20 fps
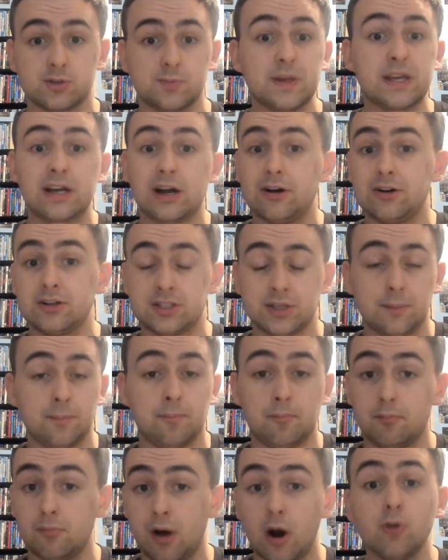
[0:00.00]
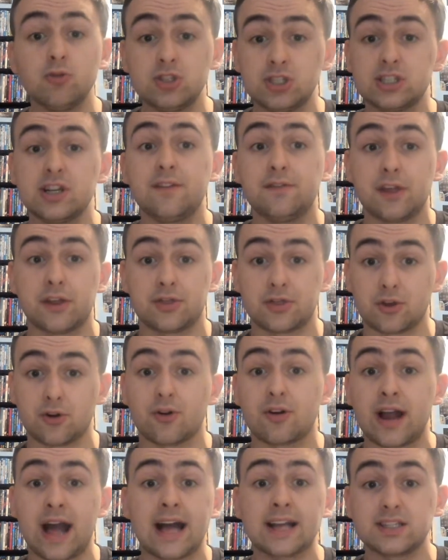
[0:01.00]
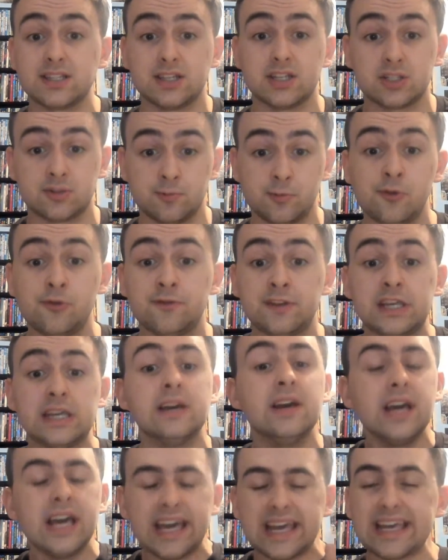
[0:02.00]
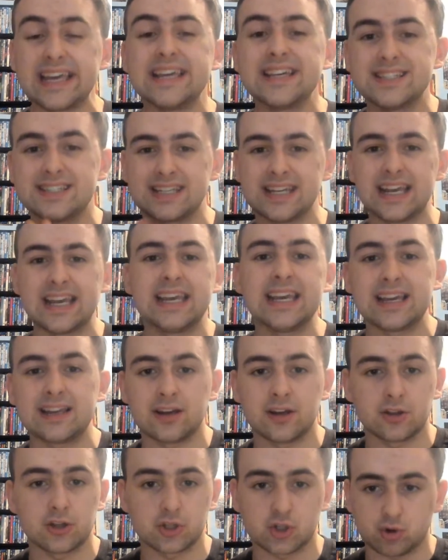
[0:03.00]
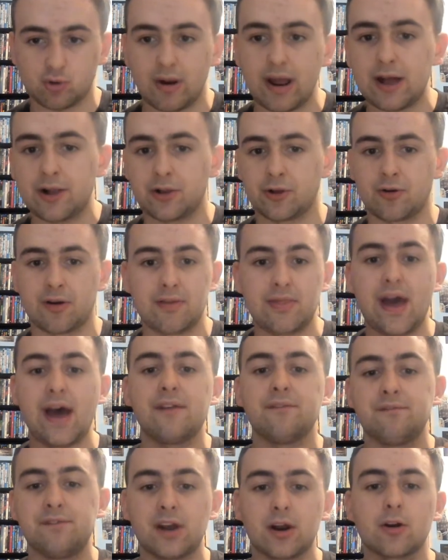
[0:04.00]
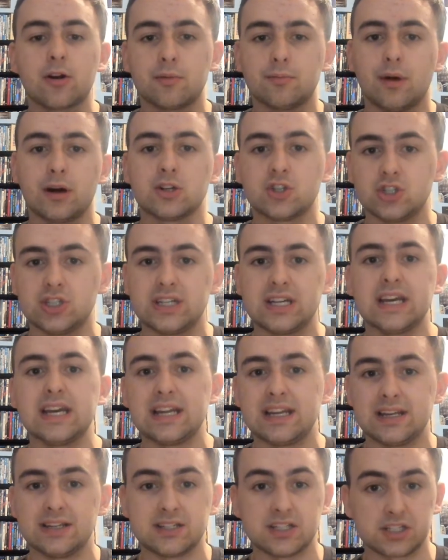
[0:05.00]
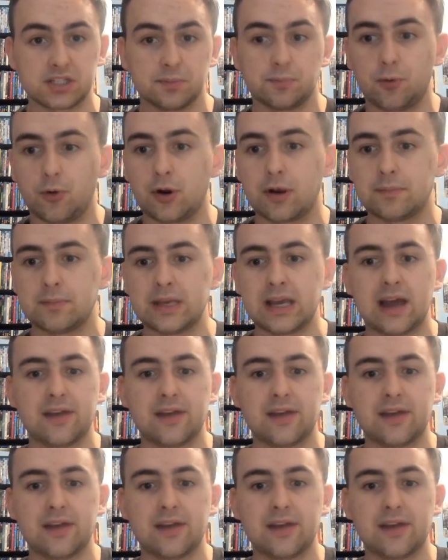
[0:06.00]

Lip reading: because most of the third act of this movie is in the trailer, and that very much did disappoint me.